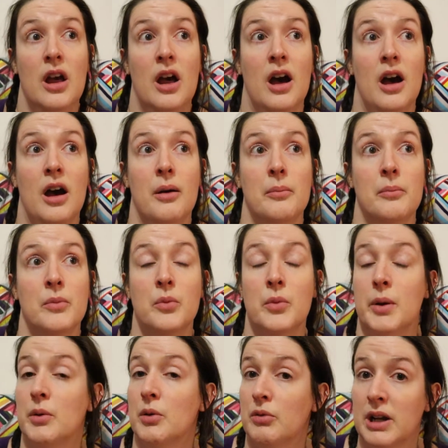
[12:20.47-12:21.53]

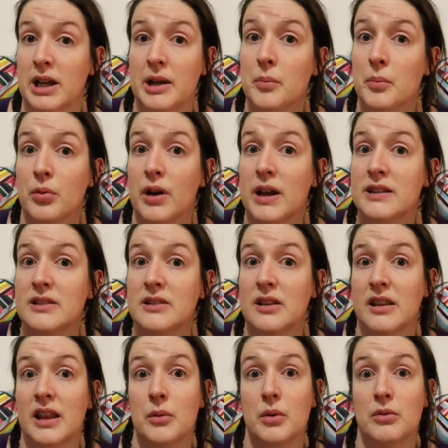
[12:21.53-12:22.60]
We were really impressed
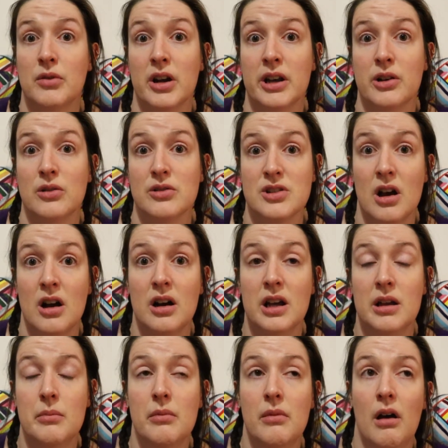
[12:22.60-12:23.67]
that they were running on
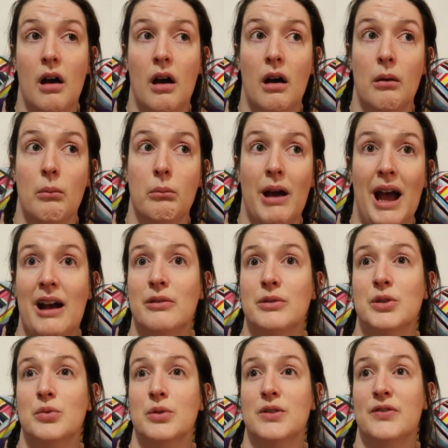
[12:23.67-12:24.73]
time.
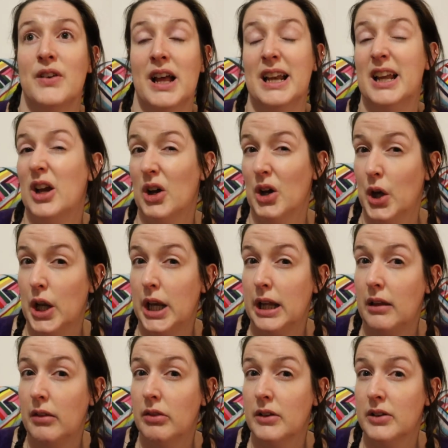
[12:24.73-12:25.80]
Ours was fairly
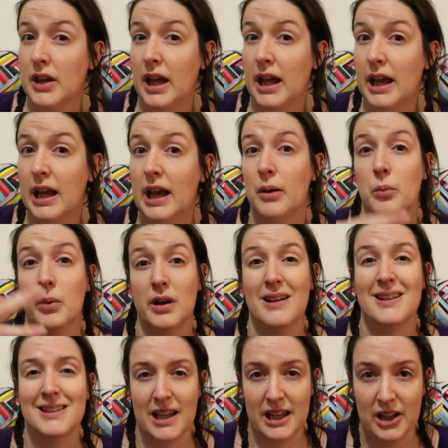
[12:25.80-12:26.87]
early in the day, and when
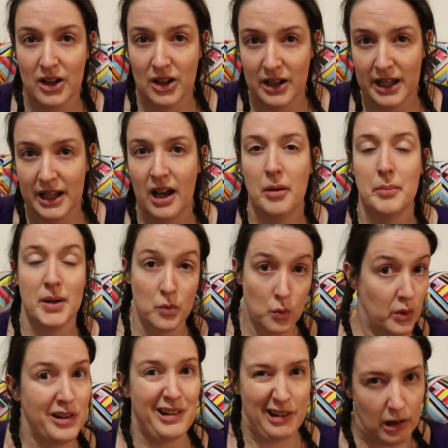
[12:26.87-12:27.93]
I say early, I mean
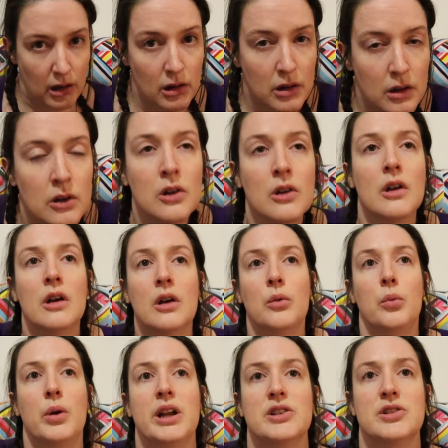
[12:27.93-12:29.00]
1 o'clock,
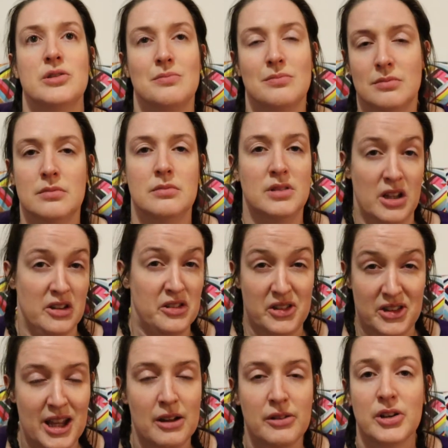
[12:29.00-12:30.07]
which doesn't
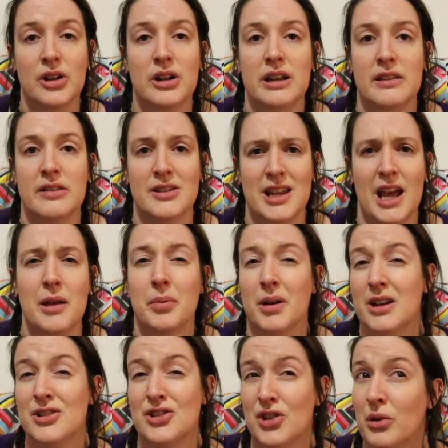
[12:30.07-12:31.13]
sound early in the day, but
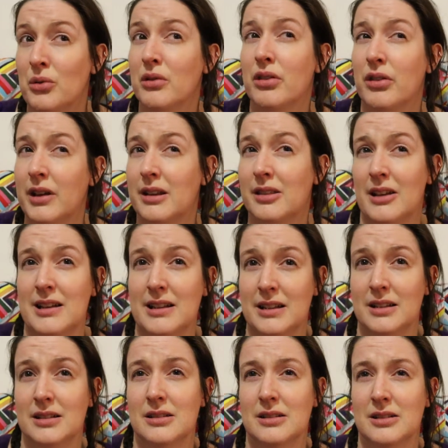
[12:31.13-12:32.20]
I don't think
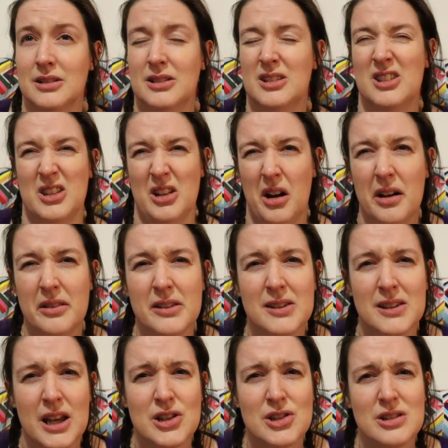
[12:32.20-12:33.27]
they start the
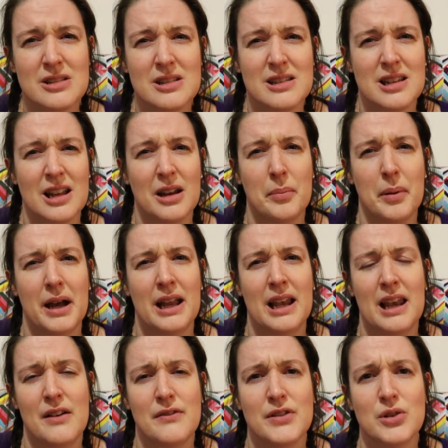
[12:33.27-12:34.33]
sessions until about
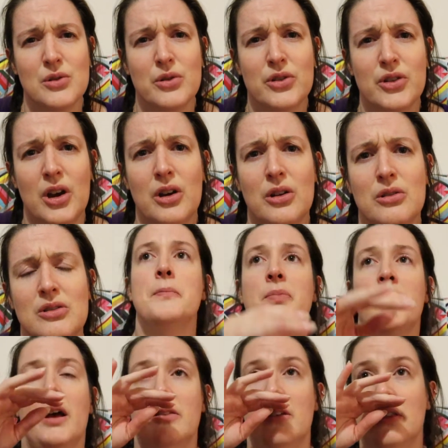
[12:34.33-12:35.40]
11 or so.
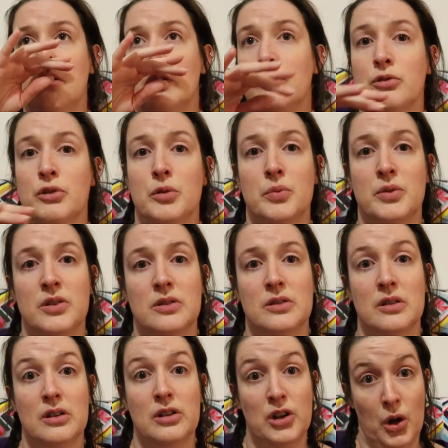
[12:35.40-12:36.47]
And then the
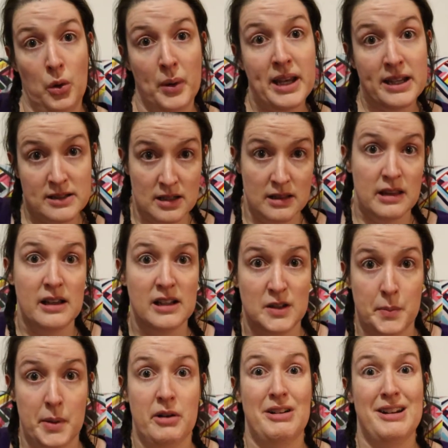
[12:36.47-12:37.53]
groups go into the
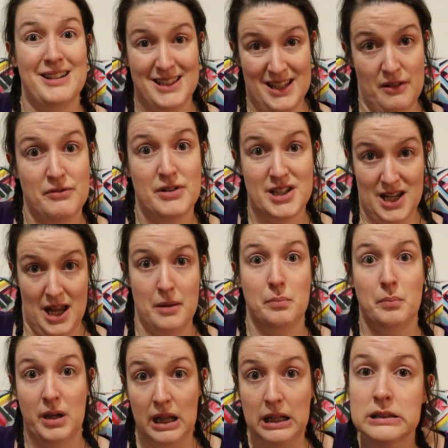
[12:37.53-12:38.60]
experience every
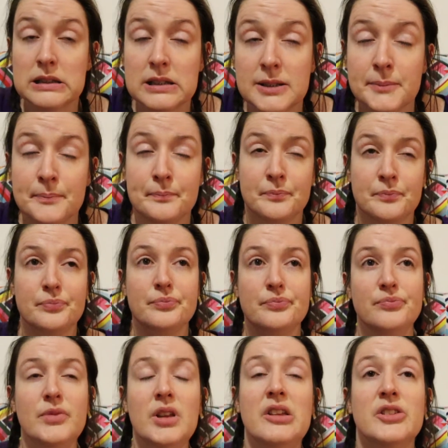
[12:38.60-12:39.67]
10 minutes.
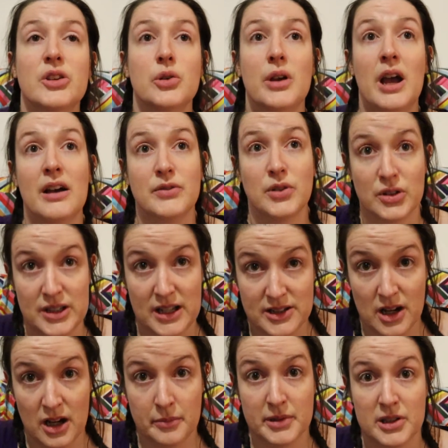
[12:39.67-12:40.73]
So you have your set
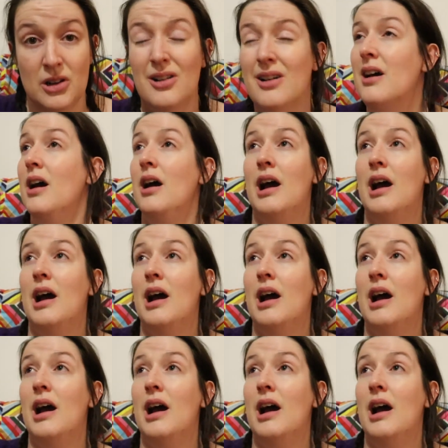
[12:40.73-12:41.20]
time slot.